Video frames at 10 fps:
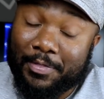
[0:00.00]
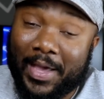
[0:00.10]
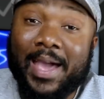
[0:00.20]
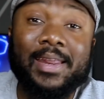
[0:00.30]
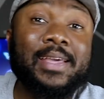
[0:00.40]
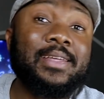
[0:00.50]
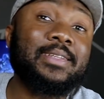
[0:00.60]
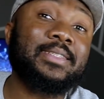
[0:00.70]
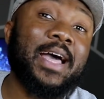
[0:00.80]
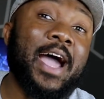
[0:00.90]
That
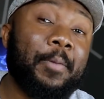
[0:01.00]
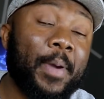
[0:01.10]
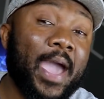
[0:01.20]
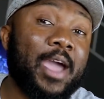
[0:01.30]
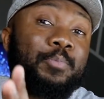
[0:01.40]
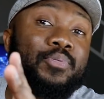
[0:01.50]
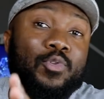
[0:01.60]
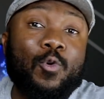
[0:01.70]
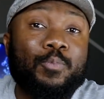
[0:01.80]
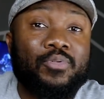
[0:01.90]
is iPad
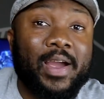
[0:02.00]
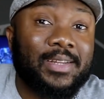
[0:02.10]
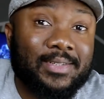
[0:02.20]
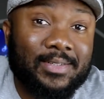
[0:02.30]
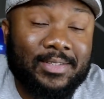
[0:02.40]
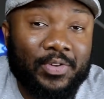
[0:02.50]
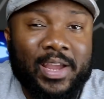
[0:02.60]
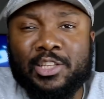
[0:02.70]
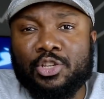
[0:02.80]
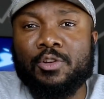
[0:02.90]
Pro prices,
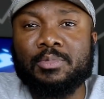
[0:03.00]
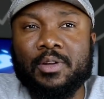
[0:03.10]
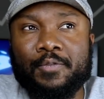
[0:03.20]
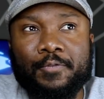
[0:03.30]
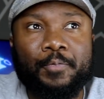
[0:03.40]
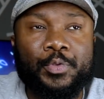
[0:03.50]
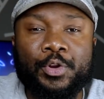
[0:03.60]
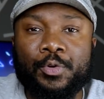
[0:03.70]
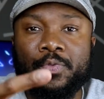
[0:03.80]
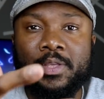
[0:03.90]
right? In terms of,
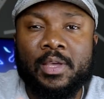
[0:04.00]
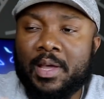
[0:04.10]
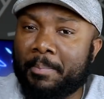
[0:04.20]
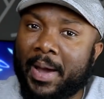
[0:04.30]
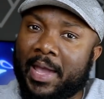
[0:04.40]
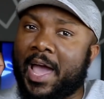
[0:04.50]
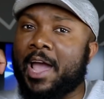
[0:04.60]
my